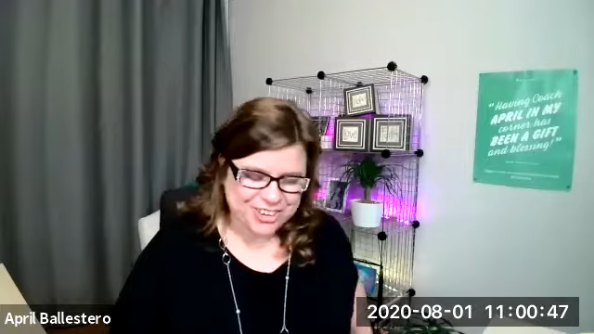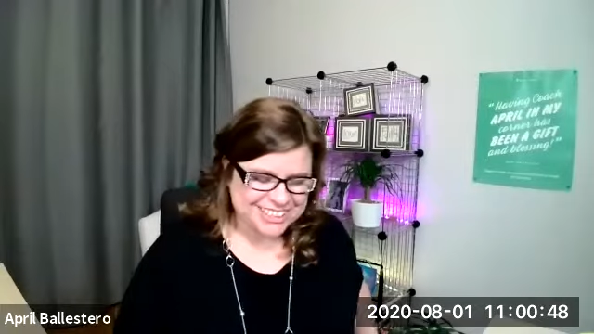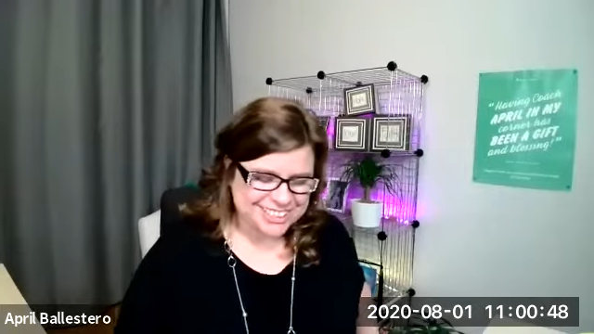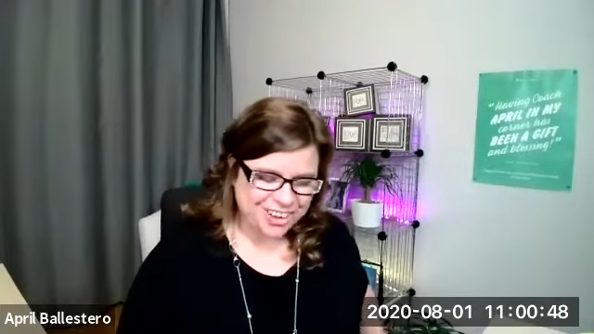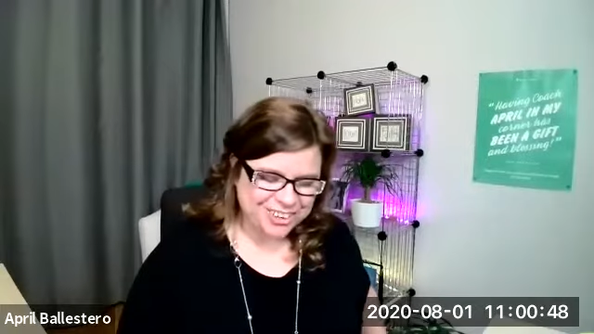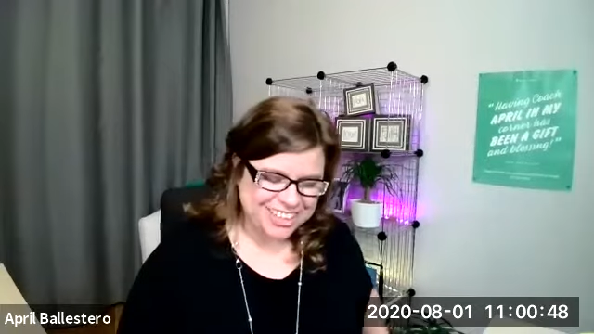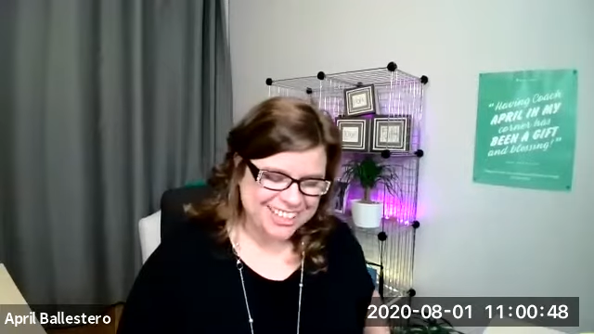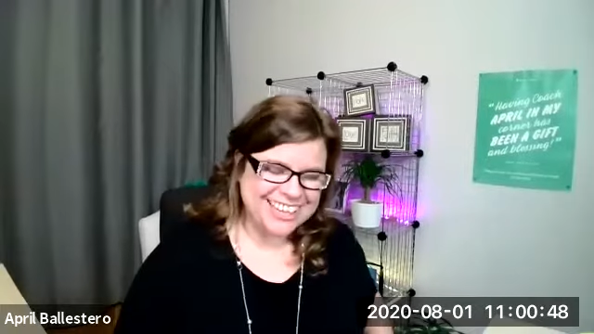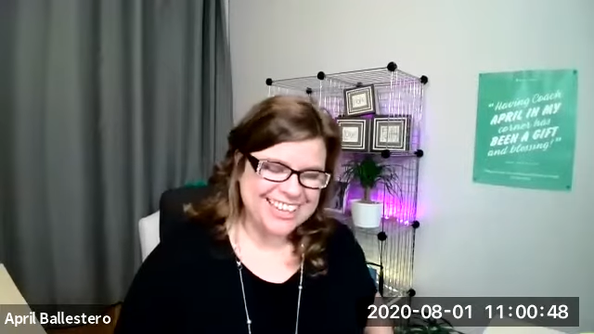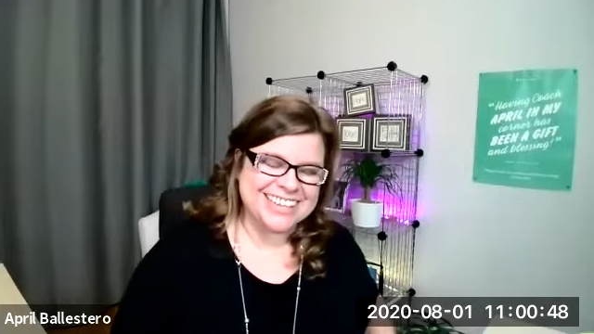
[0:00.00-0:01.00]
but- it's all
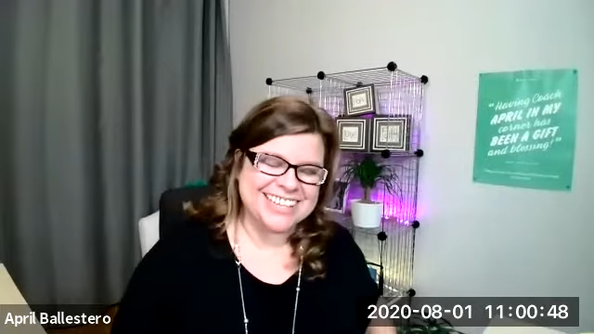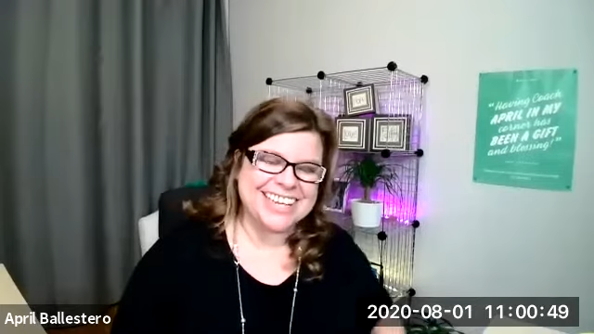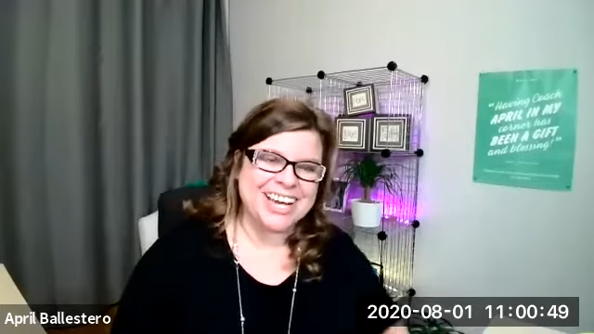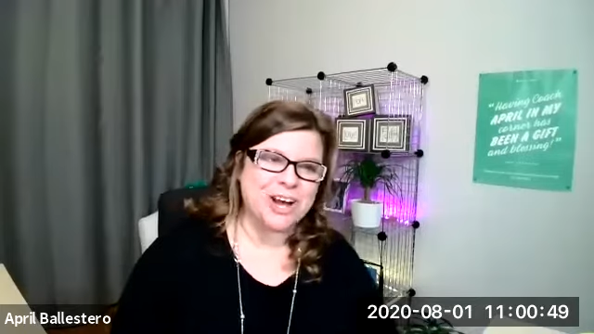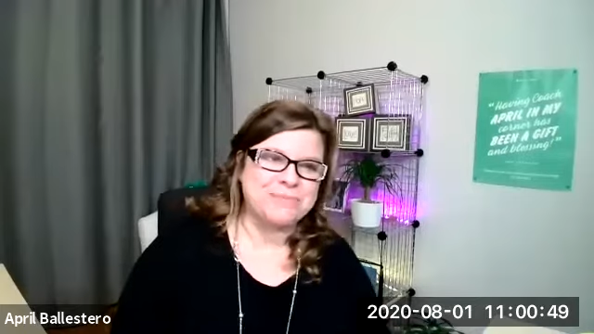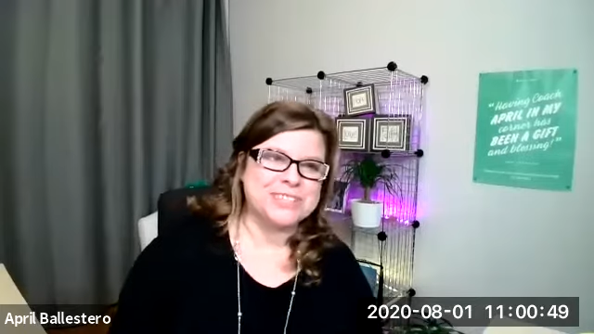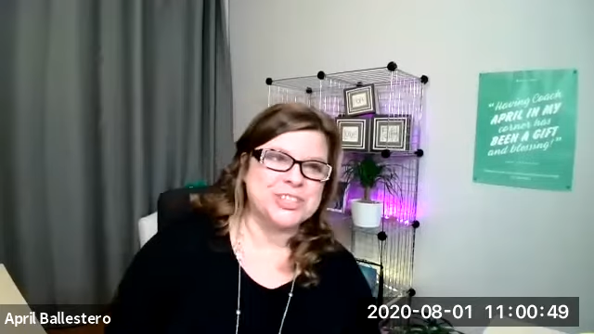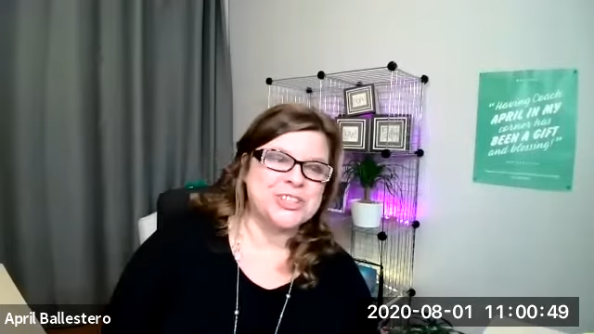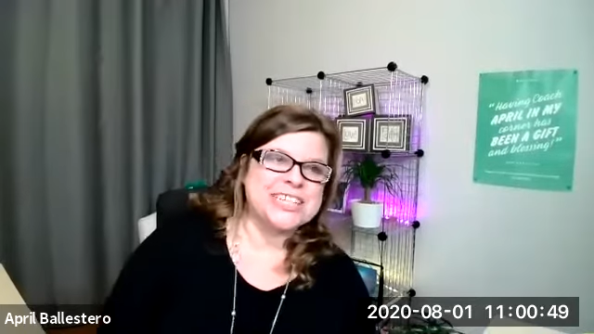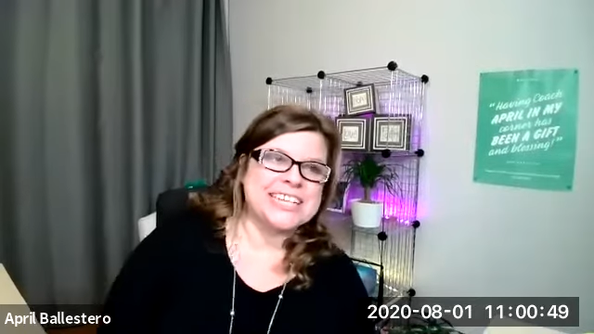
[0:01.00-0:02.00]
good. Uh, the
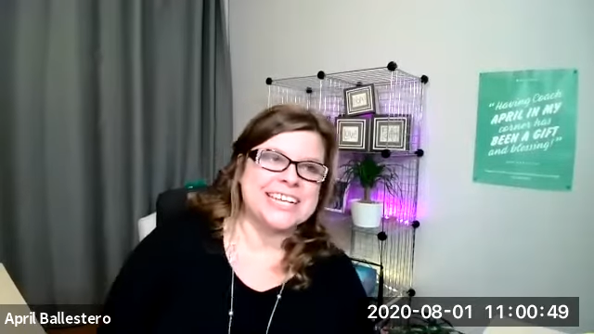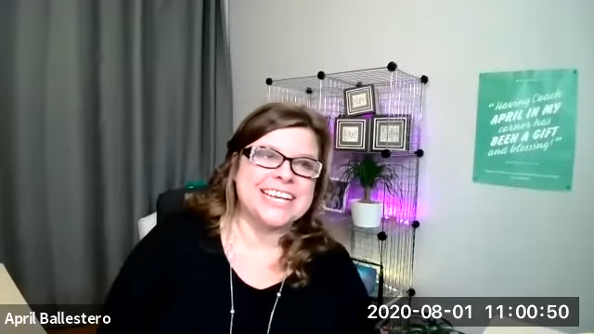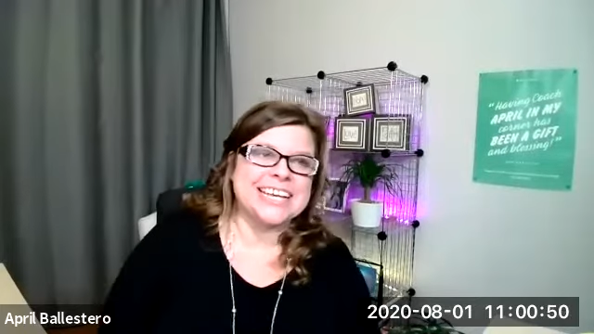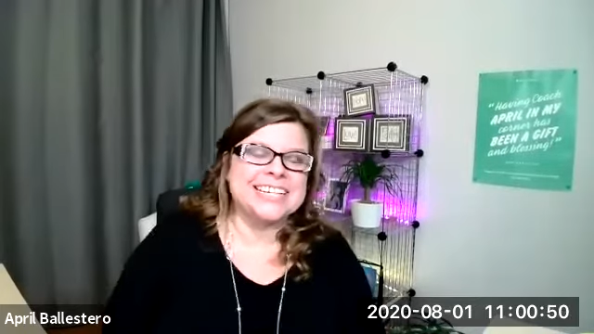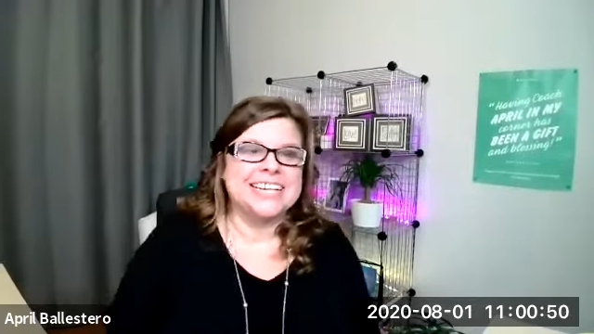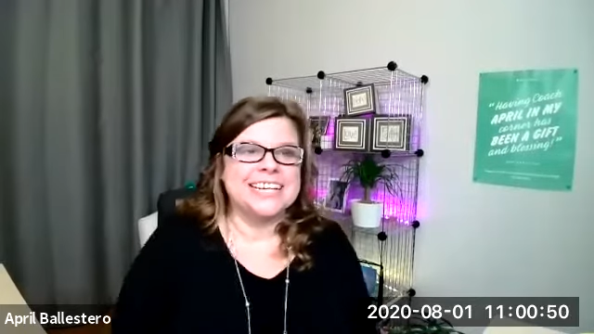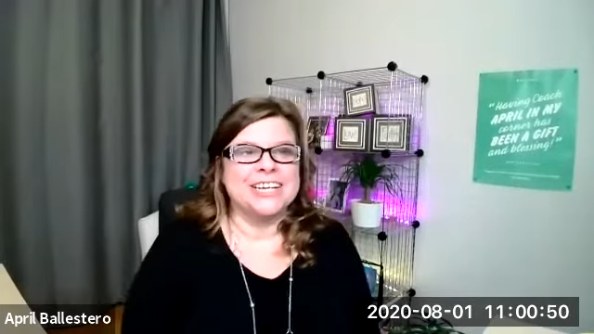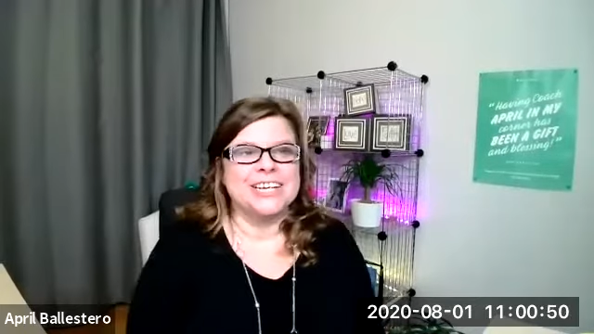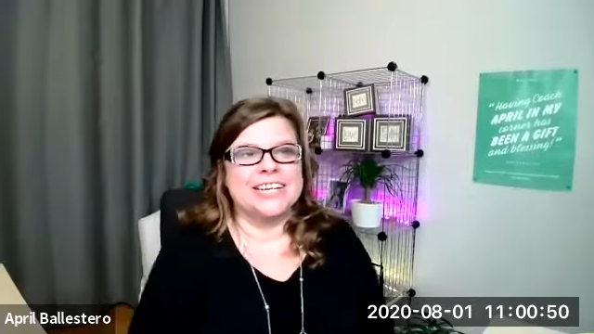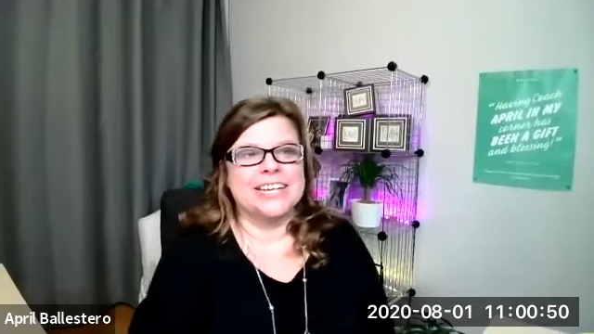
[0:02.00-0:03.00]
opportunity and
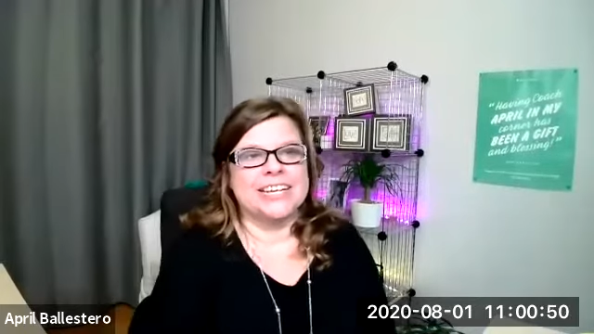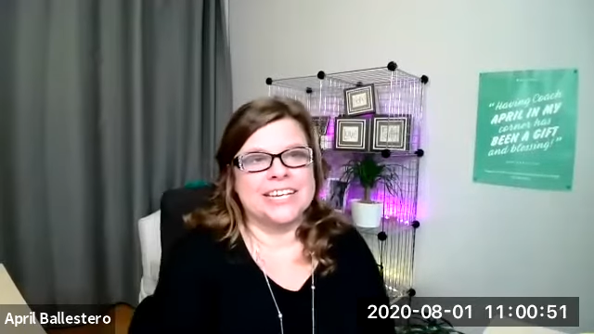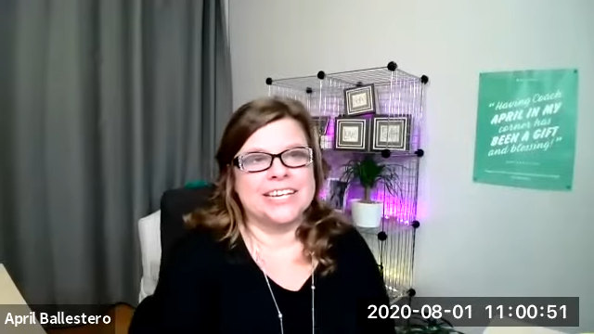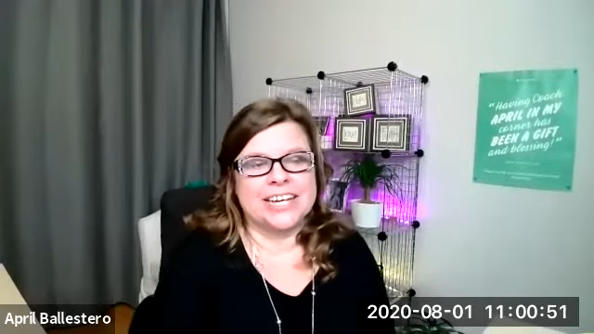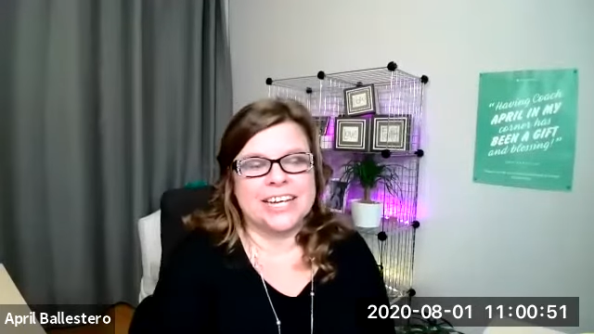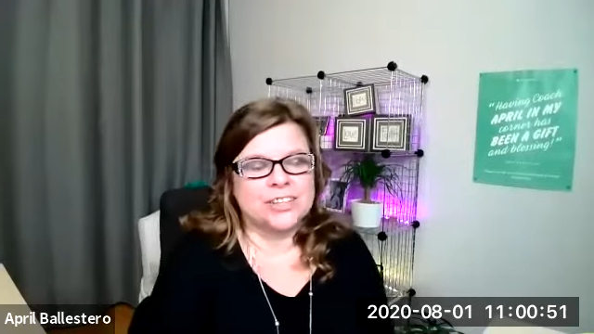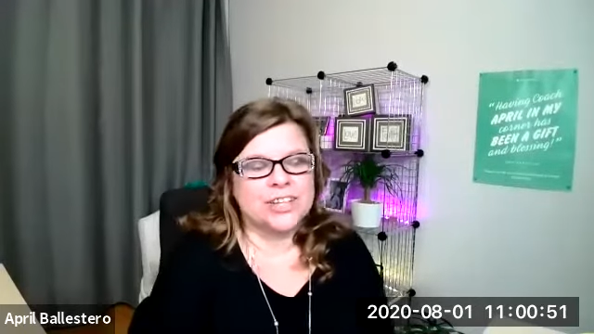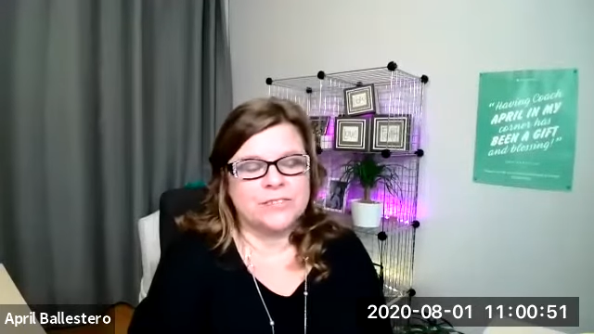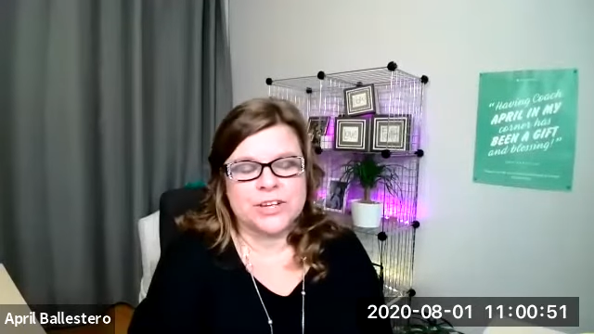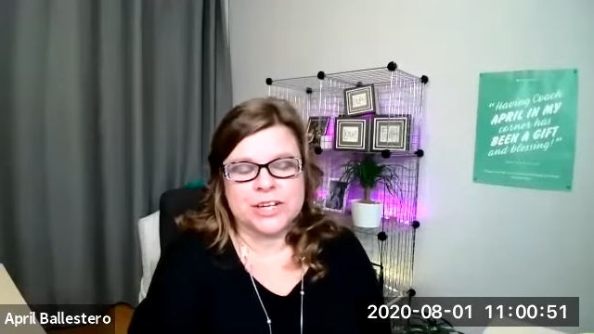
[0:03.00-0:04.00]
and and I
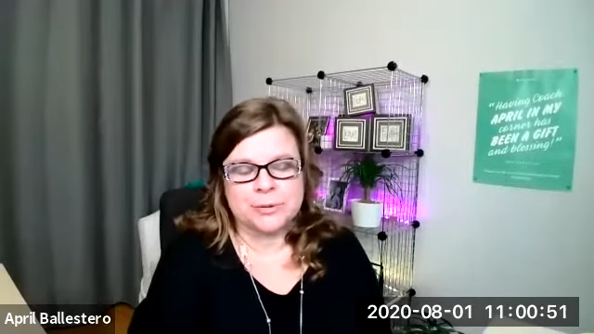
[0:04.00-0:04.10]
love.